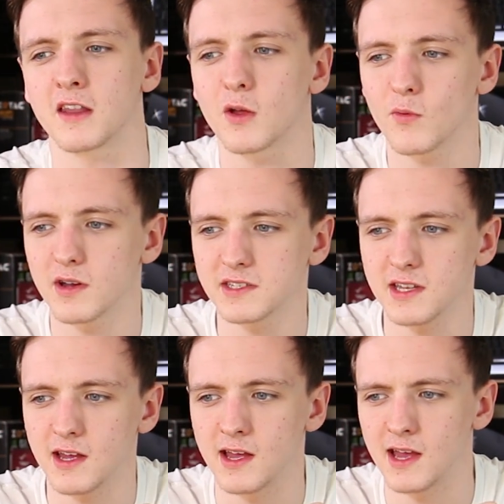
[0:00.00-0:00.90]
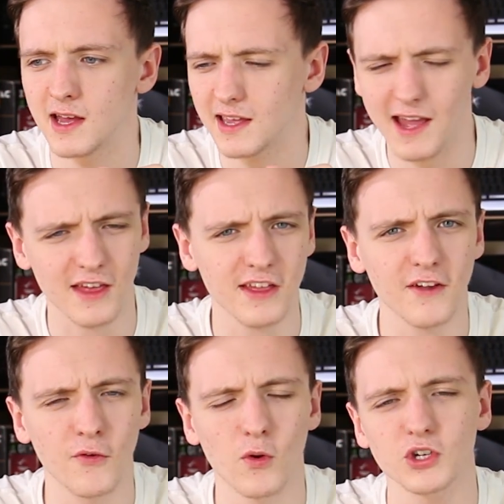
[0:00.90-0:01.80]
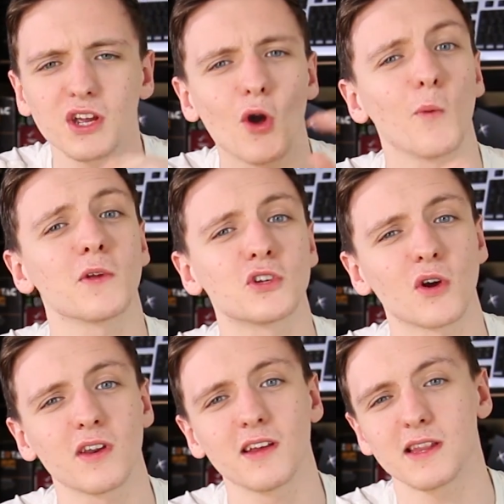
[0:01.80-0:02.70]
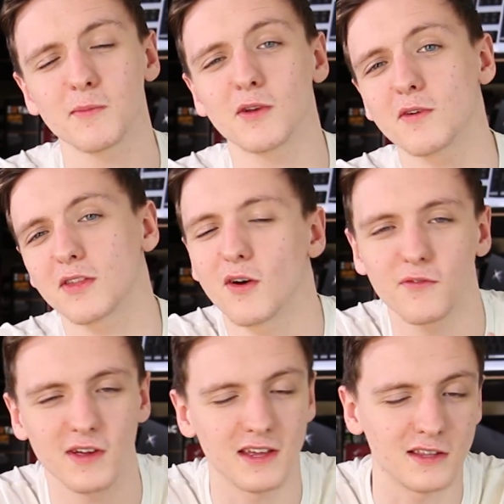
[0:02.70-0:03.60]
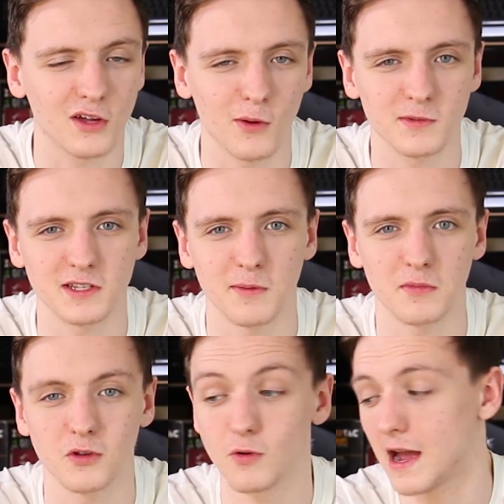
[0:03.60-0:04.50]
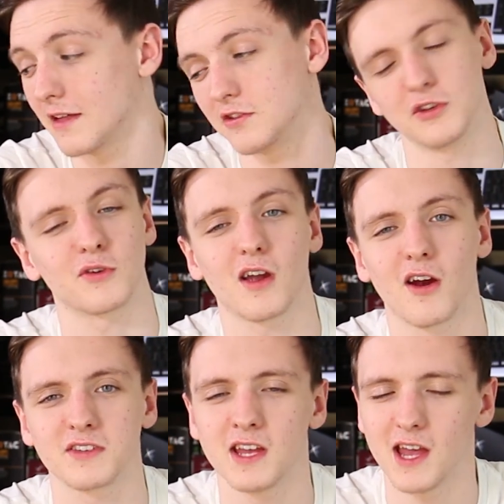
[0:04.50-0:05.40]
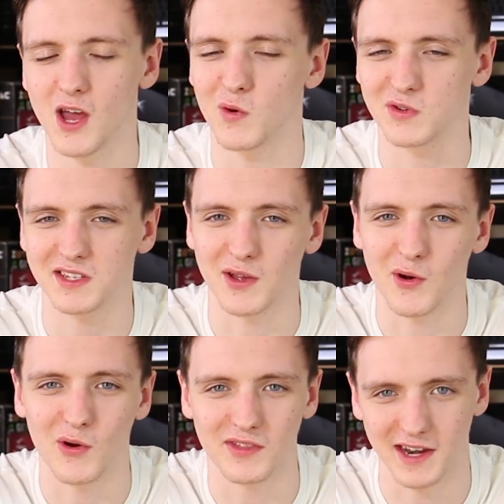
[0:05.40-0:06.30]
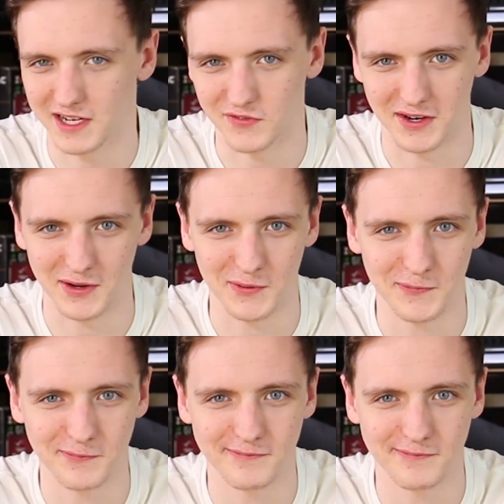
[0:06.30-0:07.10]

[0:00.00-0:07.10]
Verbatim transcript: And otherwise, uh, yeah, thank you for watching, hope you enjoyed it. Let me know what you thought of it in the comments down below and the new cards, and we'll see you all in the next video.